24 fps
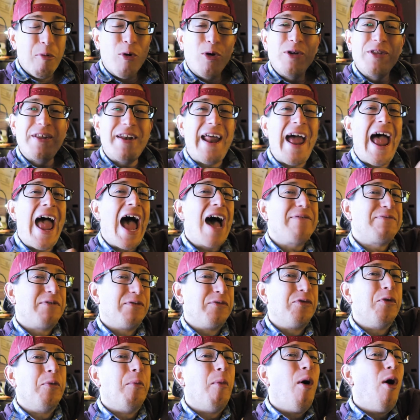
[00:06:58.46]
more than half
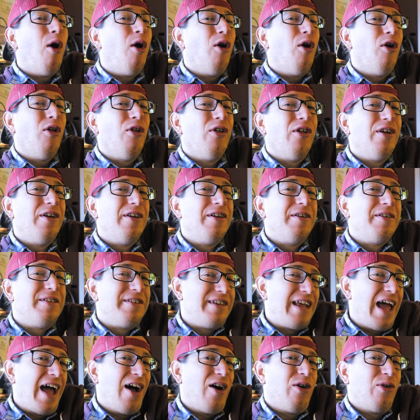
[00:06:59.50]
of the mall
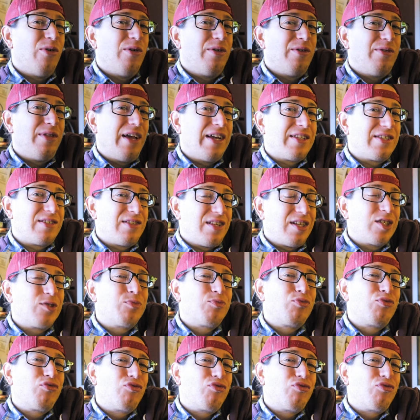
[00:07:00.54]
down. That's that's